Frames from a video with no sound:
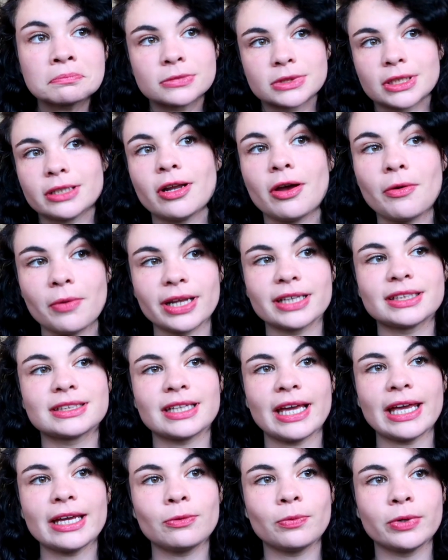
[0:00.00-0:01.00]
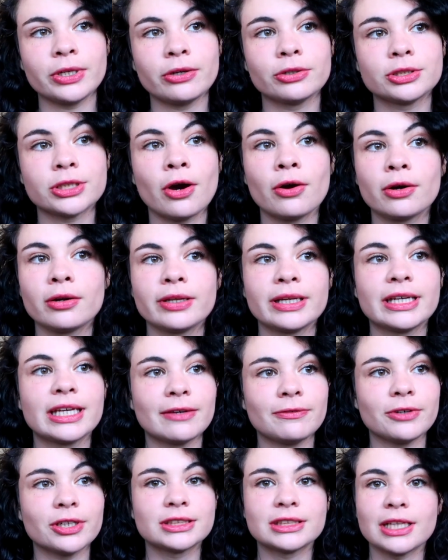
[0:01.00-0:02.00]
to know what it's like when you totally
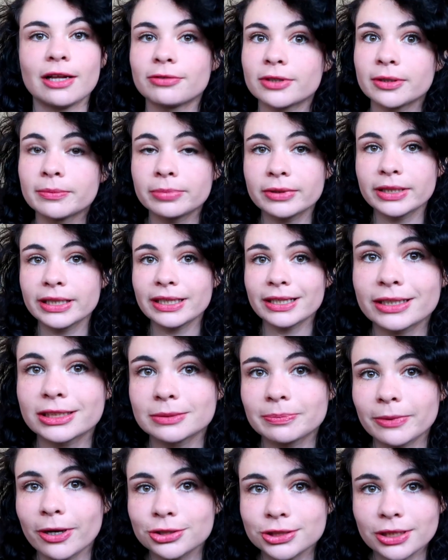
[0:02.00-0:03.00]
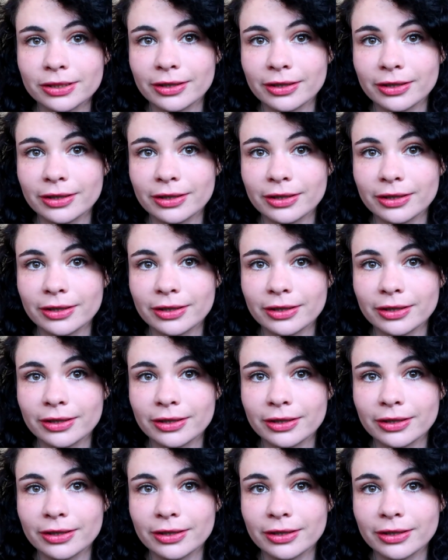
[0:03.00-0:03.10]
give yourself complete exposure